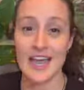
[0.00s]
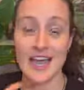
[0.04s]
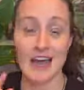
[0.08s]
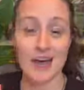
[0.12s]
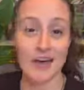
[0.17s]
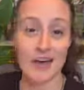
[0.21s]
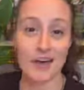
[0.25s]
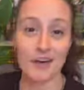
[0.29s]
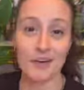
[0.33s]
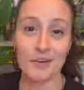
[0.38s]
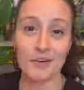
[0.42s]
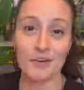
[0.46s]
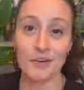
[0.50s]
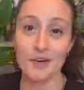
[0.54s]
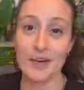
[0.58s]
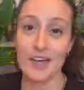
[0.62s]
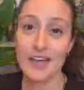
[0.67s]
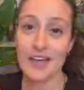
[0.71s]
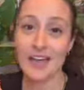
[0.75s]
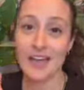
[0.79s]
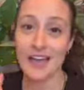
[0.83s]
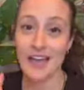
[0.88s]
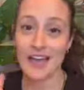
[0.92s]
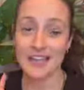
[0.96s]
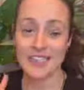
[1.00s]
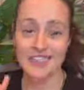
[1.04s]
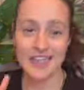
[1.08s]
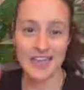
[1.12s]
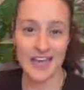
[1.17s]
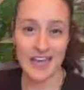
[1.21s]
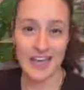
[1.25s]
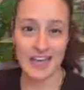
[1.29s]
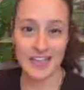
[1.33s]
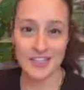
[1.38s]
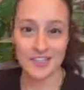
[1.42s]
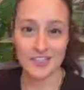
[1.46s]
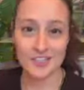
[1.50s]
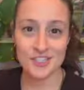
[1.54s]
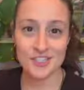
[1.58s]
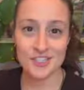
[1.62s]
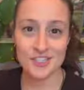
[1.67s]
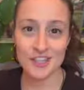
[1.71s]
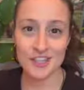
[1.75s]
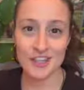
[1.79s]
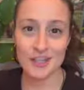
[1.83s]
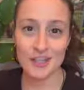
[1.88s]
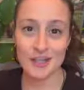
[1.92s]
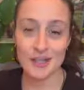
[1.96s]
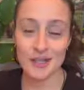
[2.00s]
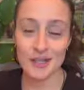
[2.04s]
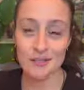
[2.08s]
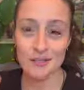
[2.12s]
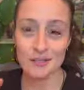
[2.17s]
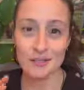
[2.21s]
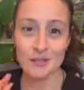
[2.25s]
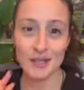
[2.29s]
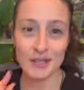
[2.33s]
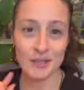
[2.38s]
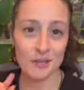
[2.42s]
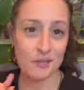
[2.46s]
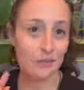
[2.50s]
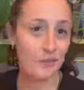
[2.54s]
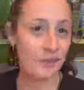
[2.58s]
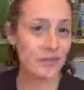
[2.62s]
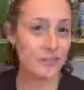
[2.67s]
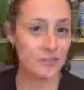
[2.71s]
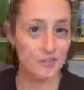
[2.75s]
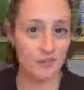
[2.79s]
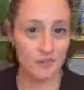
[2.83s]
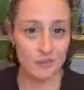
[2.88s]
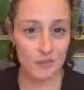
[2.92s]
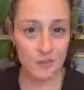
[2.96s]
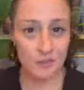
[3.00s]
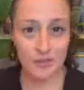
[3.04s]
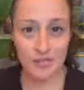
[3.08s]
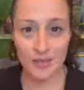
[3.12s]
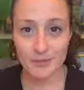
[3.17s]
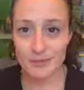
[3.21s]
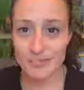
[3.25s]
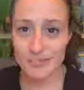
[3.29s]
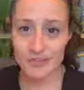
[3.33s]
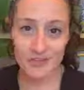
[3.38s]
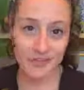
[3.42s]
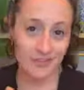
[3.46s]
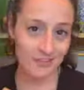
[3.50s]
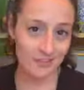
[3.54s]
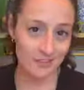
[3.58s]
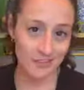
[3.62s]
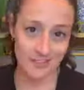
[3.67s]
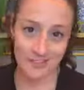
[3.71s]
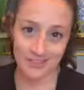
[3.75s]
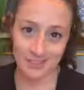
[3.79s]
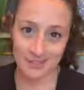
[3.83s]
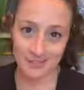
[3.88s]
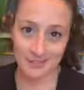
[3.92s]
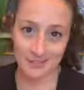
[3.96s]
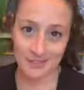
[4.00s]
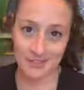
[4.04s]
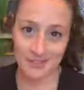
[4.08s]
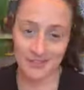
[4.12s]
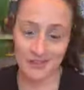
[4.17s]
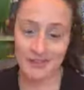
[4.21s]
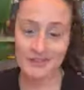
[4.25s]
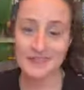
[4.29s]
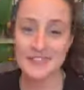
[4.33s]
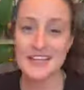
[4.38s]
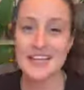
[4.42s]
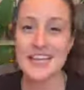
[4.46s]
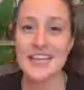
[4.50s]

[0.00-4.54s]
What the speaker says: I'll attach either a picture from Amazon or the link below.